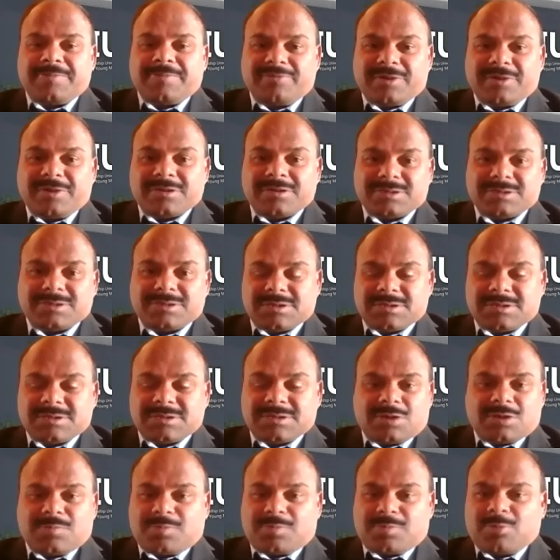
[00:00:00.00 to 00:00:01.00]
for instance,
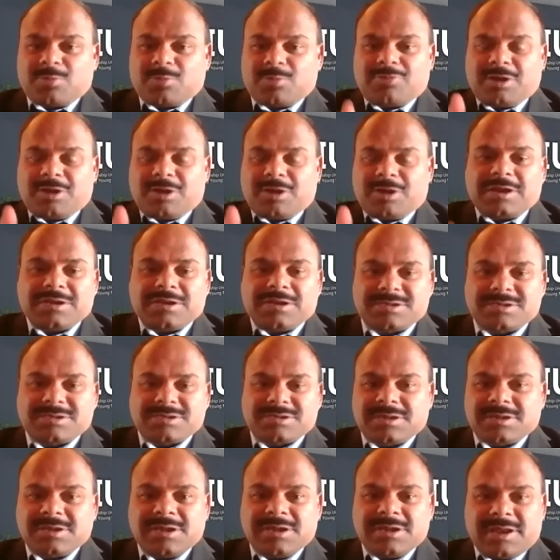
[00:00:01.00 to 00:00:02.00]
or probably one
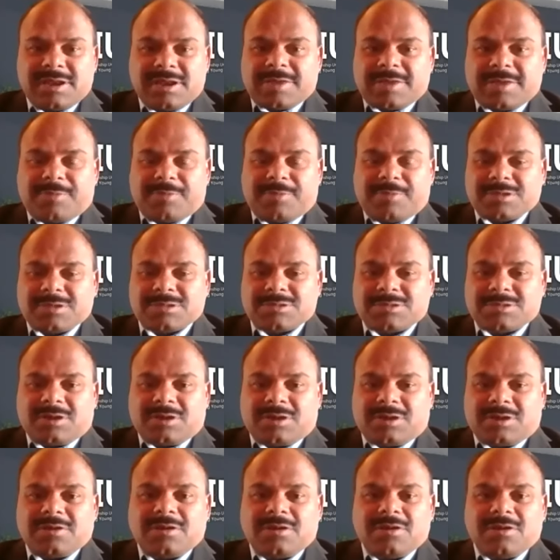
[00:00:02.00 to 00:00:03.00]
country like
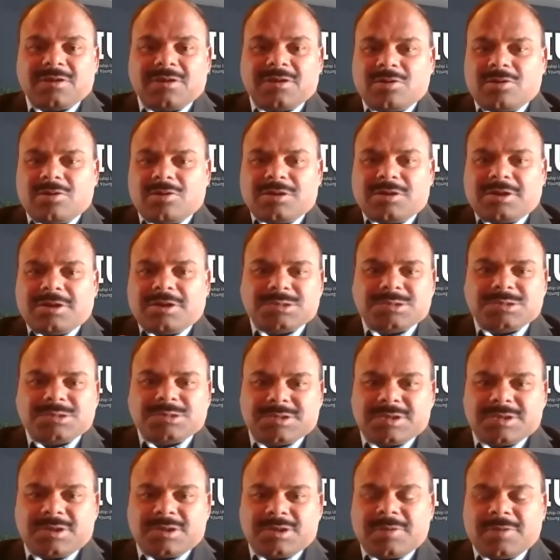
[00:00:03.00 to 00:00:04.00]
Pakistan or
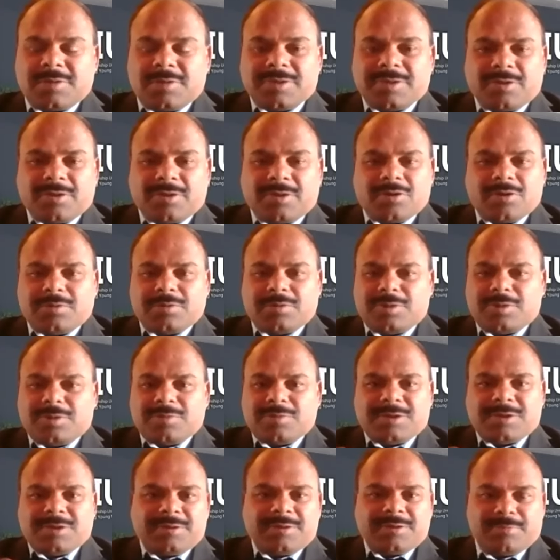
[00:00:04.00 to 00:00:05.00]
Nigeria or
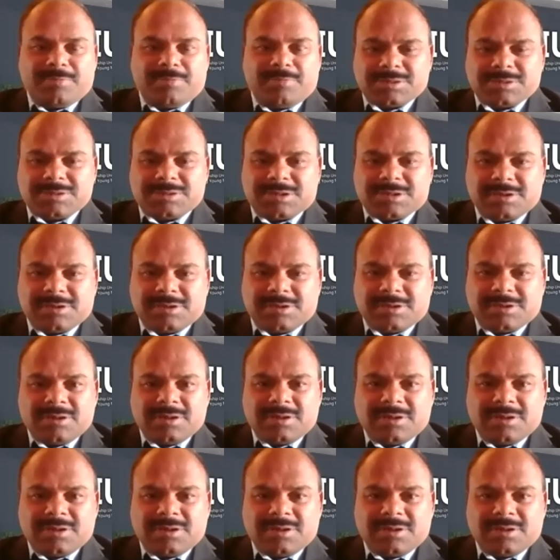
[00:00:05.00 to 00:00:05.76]
maybe Brazil,